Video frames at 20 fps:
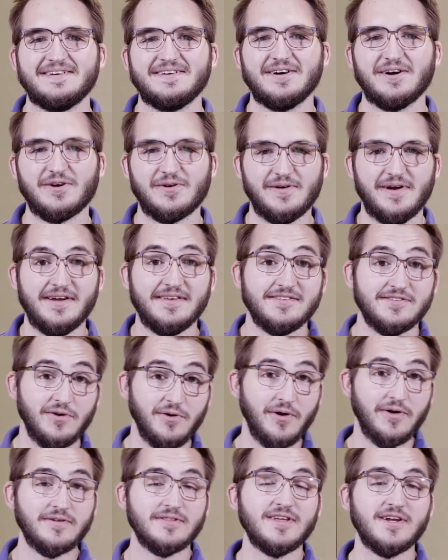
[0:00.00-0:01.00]
All right, so
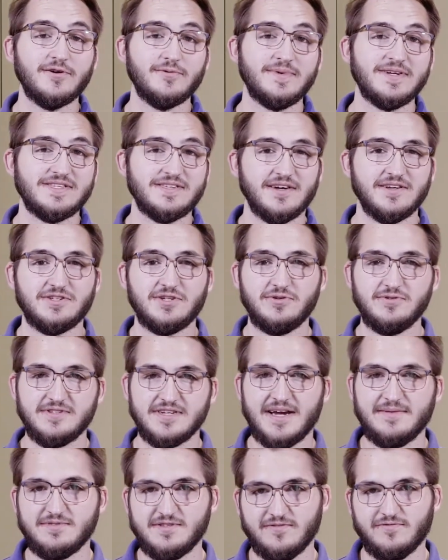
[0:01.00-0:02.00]
earlier we saw two
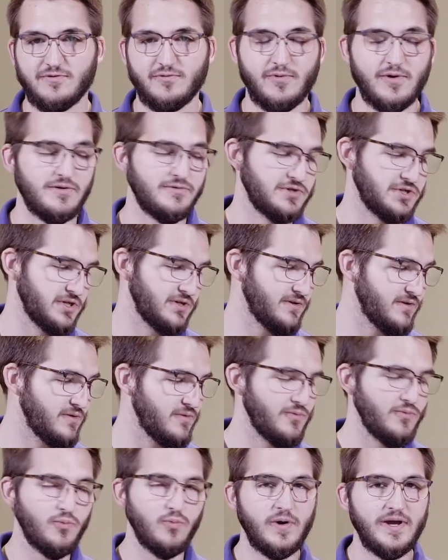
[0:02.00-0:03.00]
types of erosion,
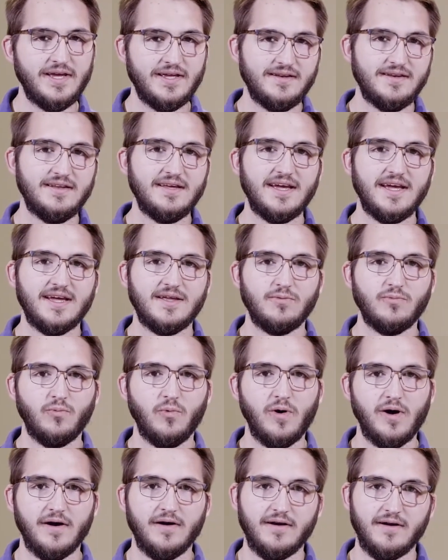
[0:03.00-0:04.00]
wind and
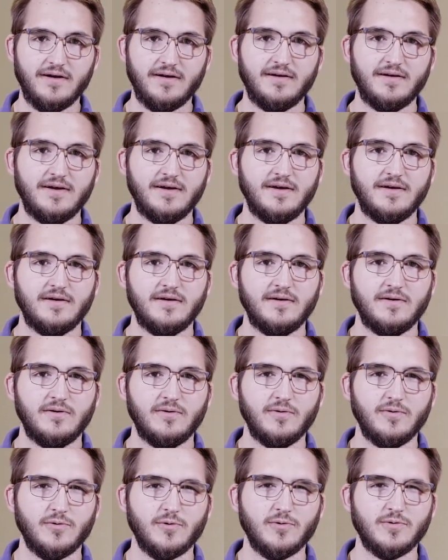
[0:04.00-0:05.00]
water.
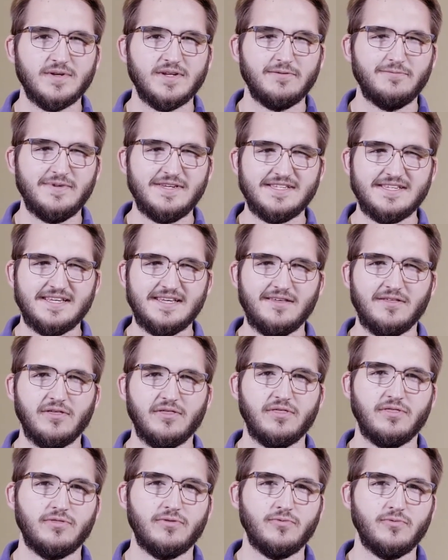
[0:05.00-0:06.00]
Or did we see
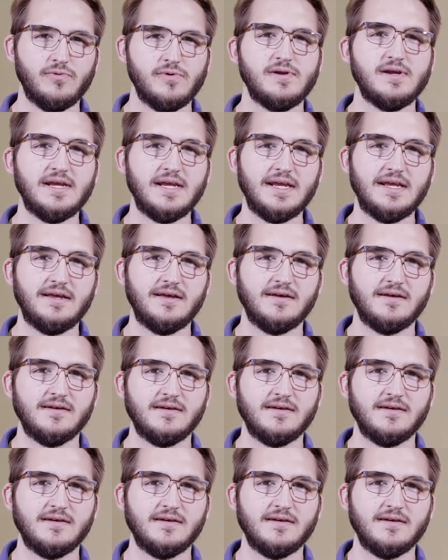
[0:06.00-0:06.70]
three?